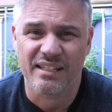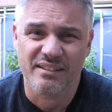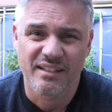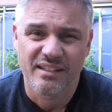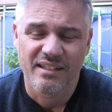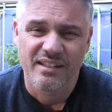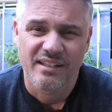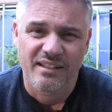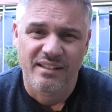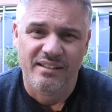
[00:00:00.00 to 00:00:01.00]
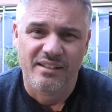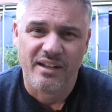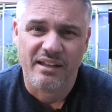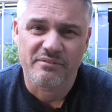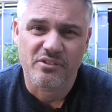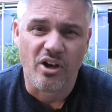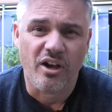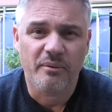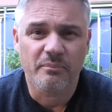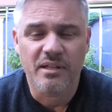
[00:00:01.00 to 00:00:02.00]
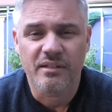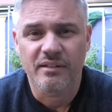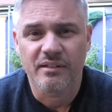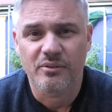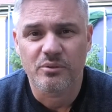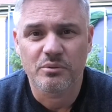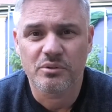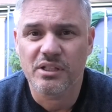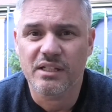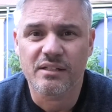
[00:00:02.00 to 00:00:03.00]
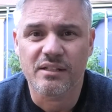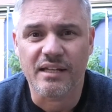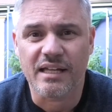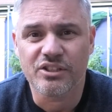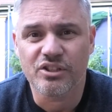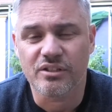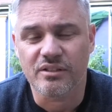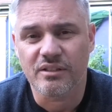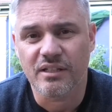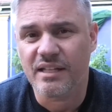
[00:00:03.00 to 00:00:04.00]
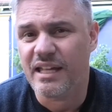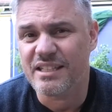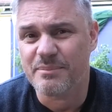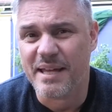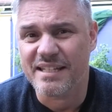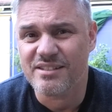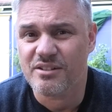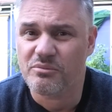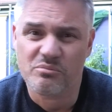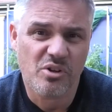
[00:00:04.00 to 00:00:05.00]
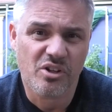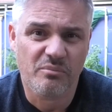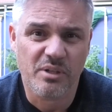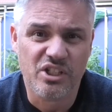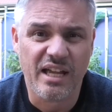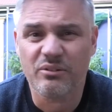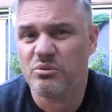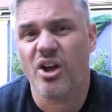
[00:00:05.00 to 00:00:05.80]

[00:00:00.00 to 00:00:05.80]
And did I have time or the inclination and the headspace to work on my channel?